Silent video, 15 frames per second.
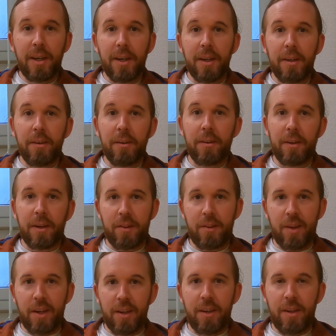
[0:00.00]
and I
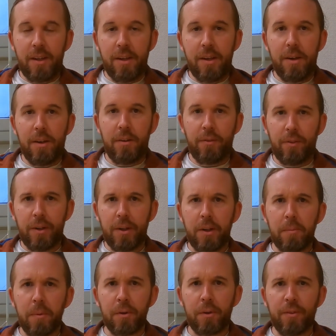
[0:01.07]
signed in, filled in
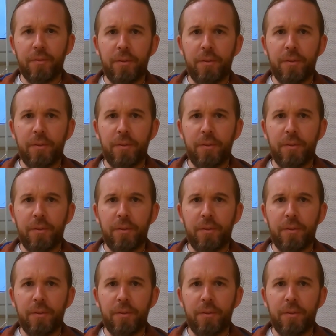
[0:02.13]
a bunch of